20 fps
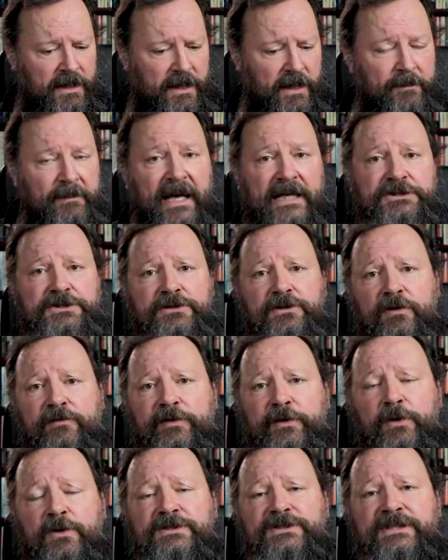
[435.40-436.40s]
a measure of
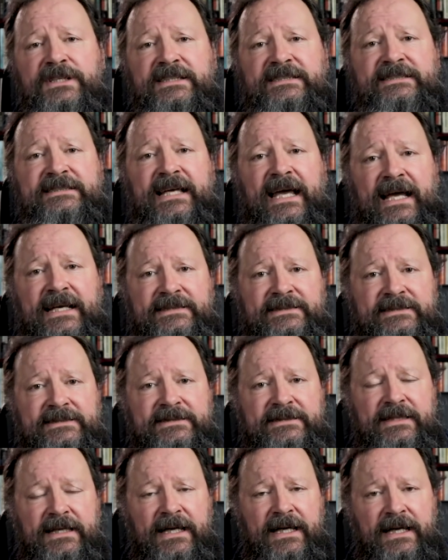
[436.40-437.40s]
your
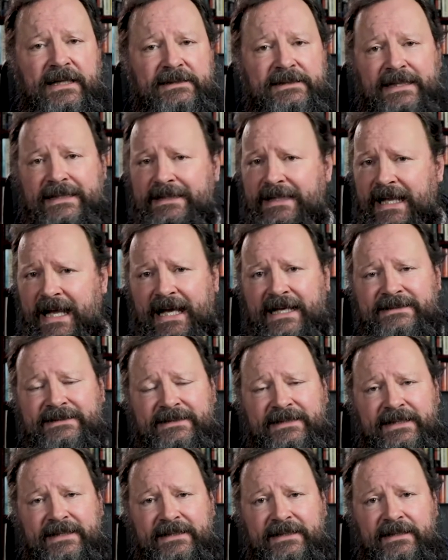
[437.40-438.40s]
success that
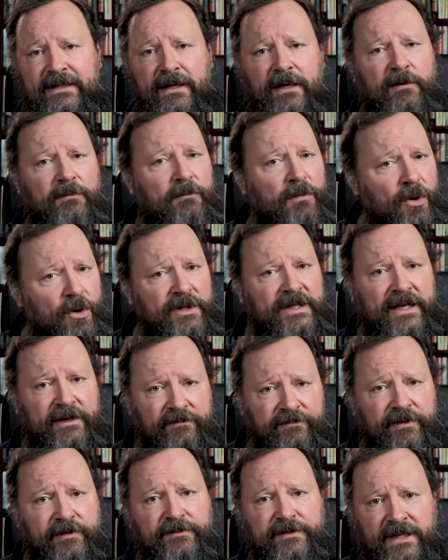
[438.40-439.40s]
lasted more than
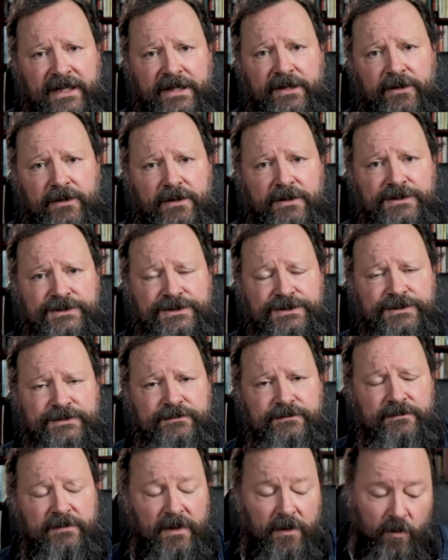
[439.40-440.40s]
50 years.
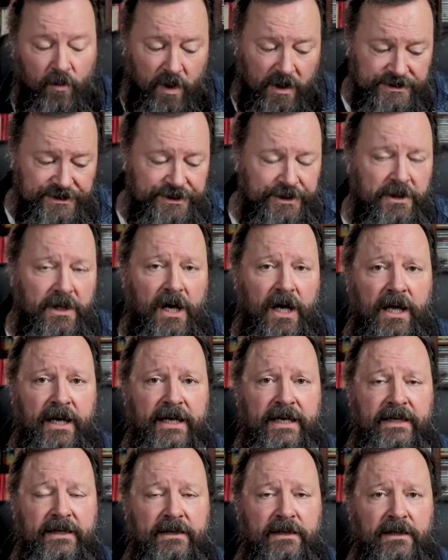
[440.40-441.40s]
Once you got
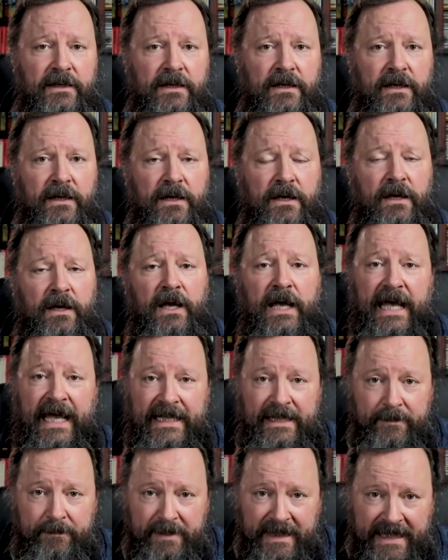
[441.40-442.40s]
in,
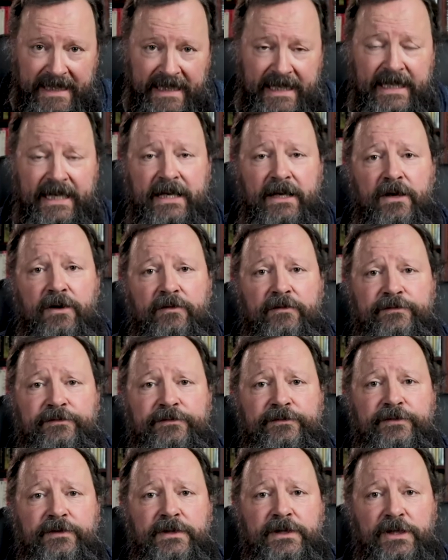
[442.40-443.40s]
at the beginning
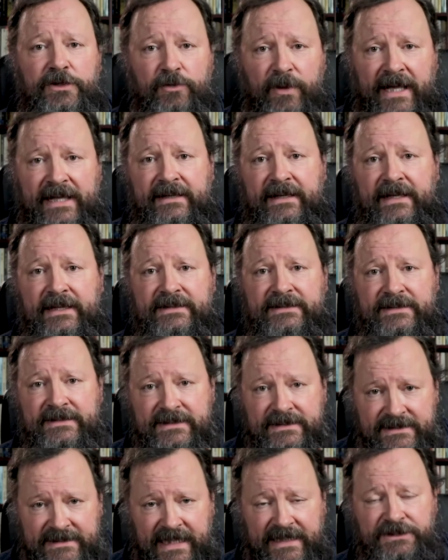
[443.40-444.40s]
of the 20th
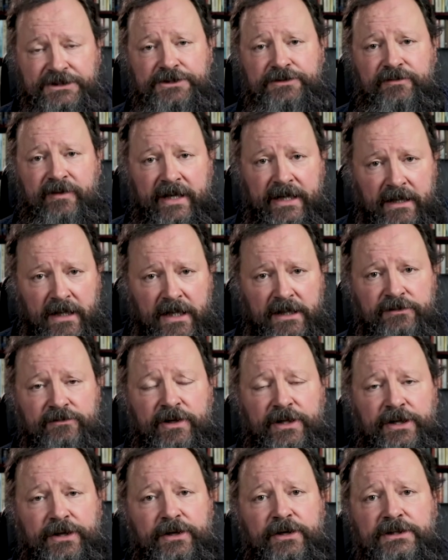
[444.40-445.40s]
century,
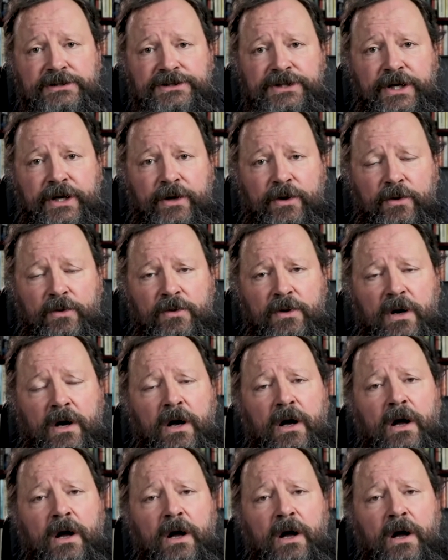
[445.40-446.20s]
100 years ago,